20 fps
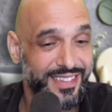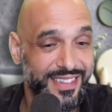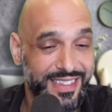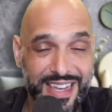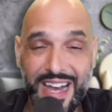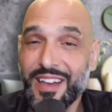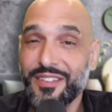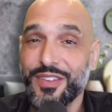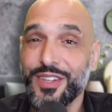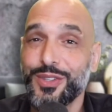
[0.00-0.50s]

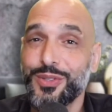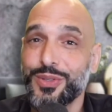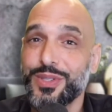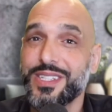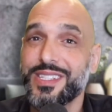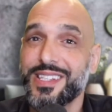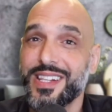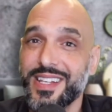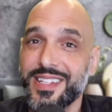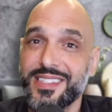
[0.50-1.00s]
dive into
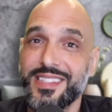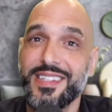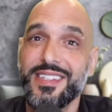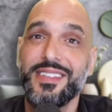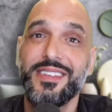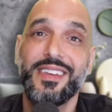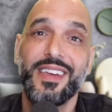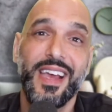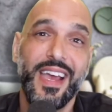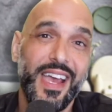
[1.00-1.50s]
this
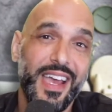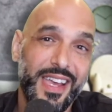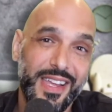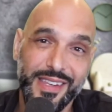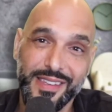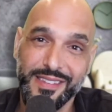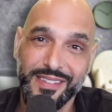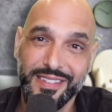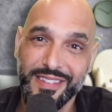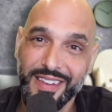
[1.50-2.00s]
lesson
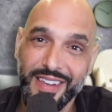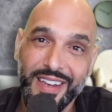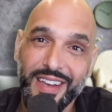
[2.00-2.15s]
and